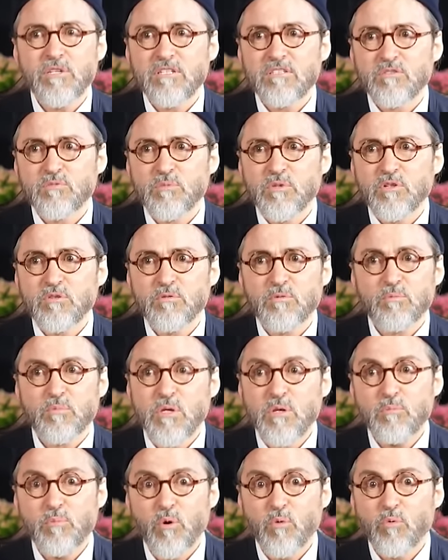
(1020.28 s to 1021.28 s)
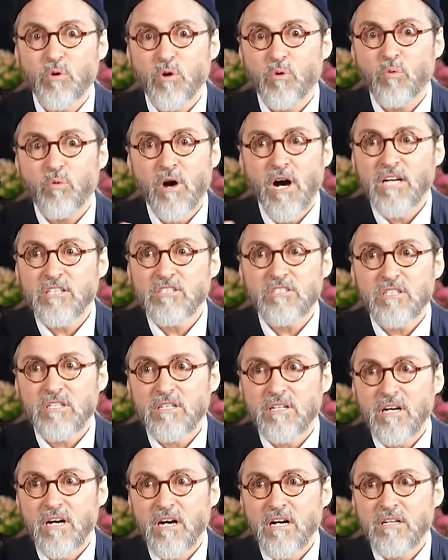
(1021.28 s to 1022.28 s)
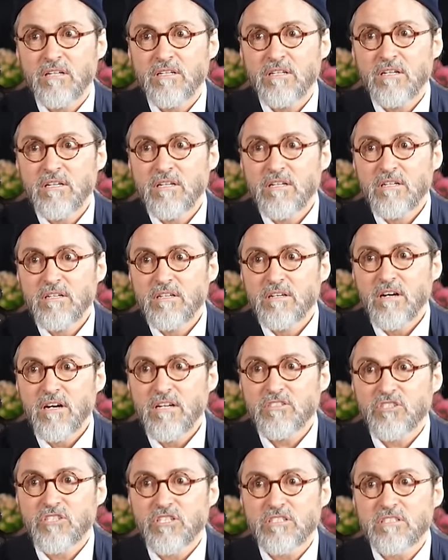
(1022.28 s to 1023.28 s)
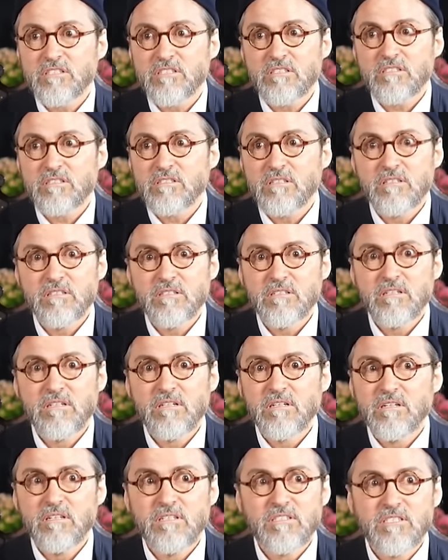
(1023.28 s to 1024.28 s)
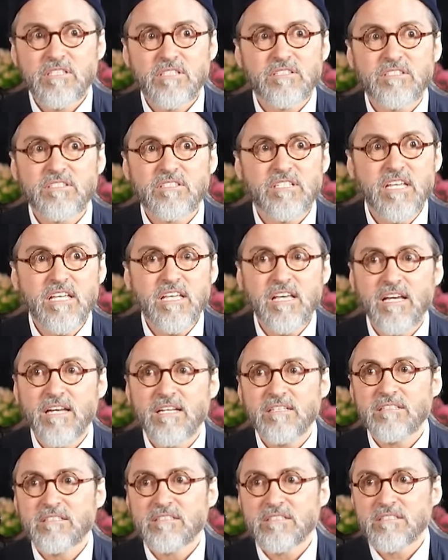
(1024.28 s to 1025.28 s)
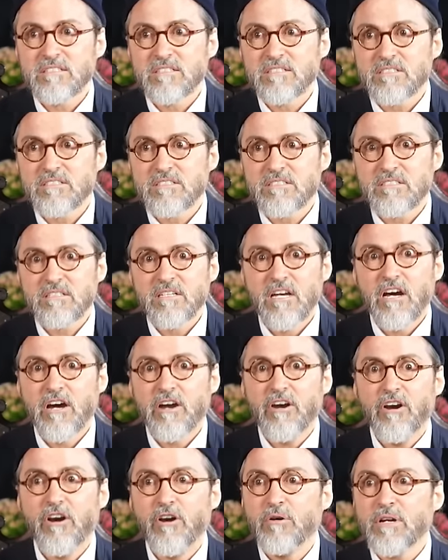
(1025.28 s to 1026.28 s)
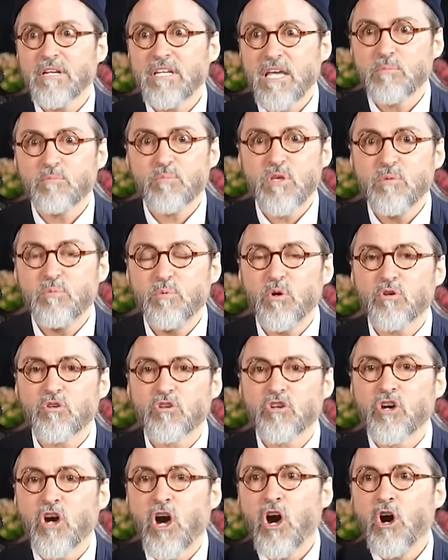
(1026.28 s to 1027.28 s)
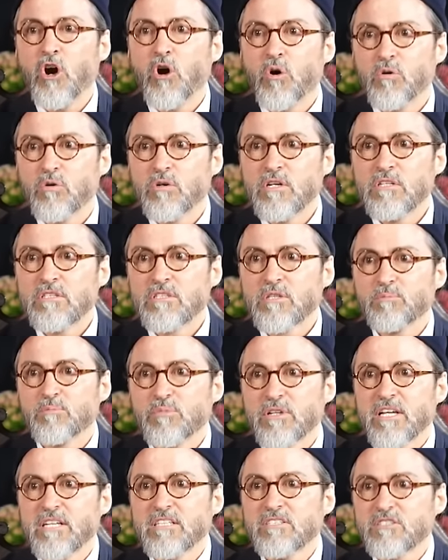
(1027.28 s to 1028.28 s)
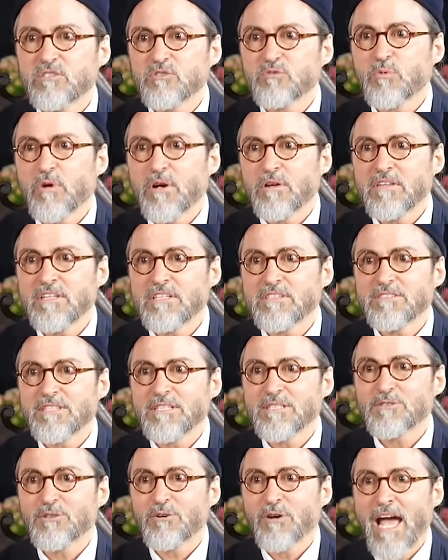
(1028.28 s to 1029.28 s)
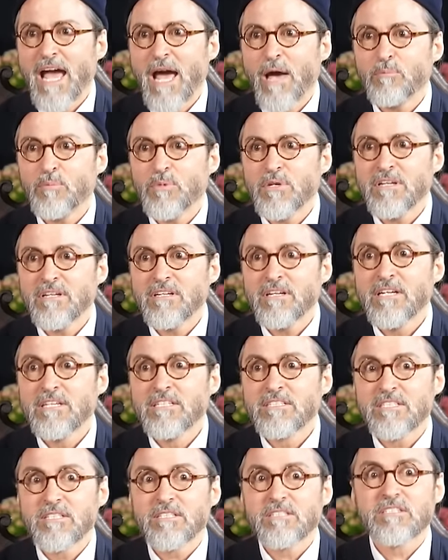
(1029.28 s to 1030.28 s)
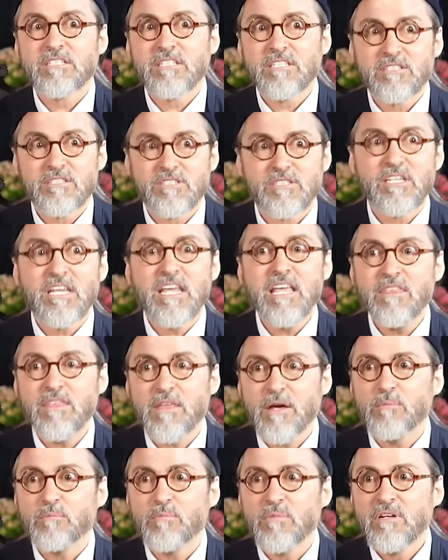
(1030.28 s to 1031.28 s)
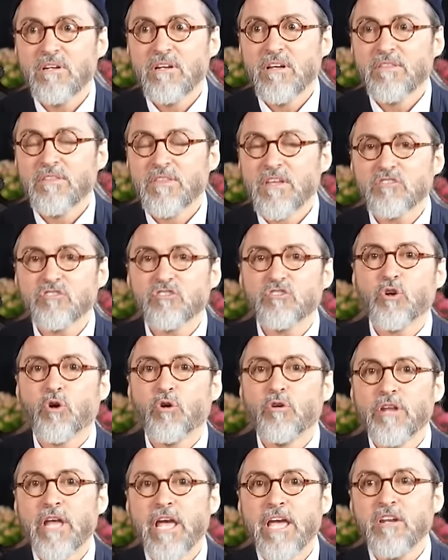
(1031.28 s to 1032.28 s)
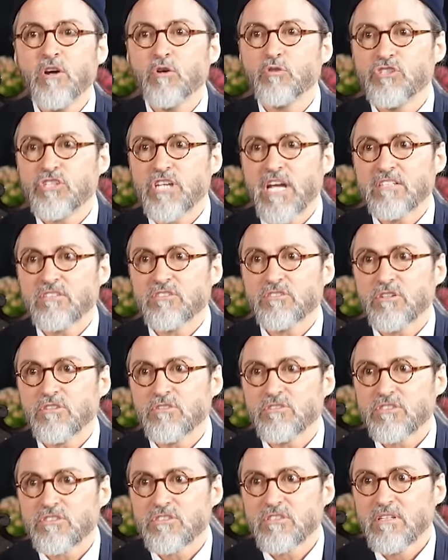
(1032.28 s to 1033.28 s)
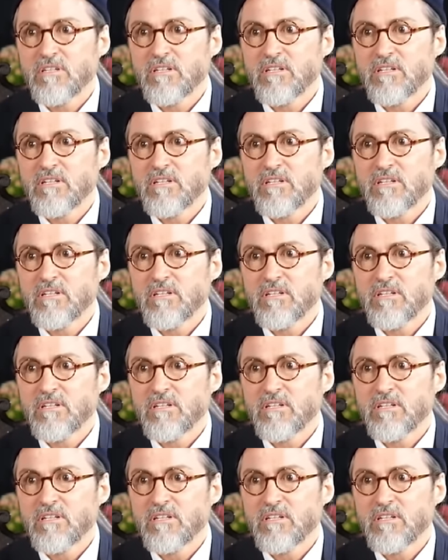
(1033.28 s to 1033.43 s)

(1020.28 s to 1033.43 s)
is beautiful. People will watch it on just to see it. Just a hurricane. People go to places where these things are happening to see them. There's tornado chasers.